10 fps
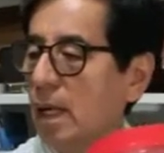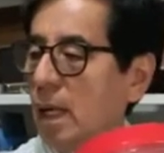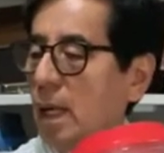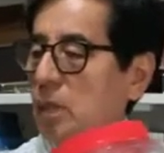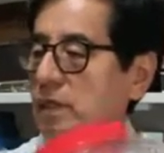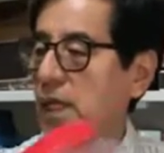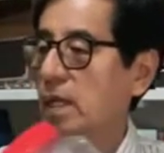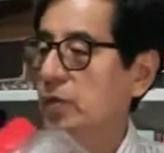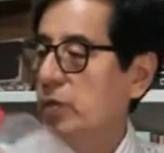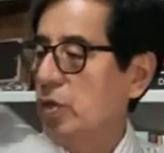and it was
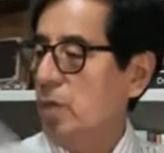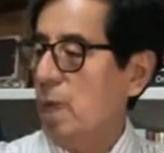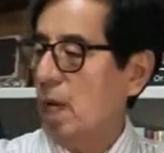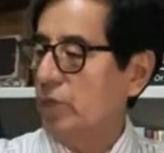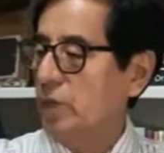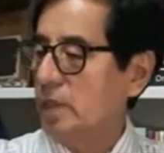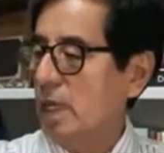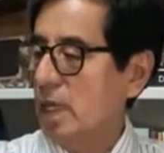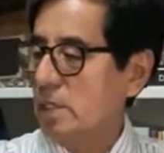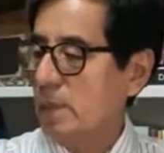taken to Europe after
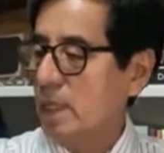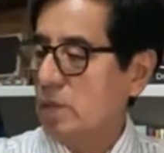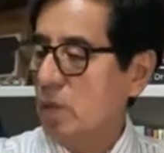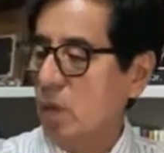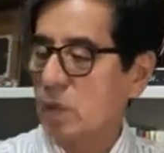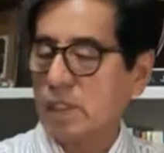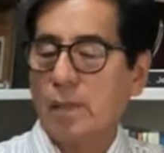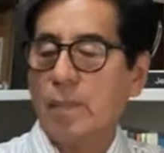the Spanish conquest.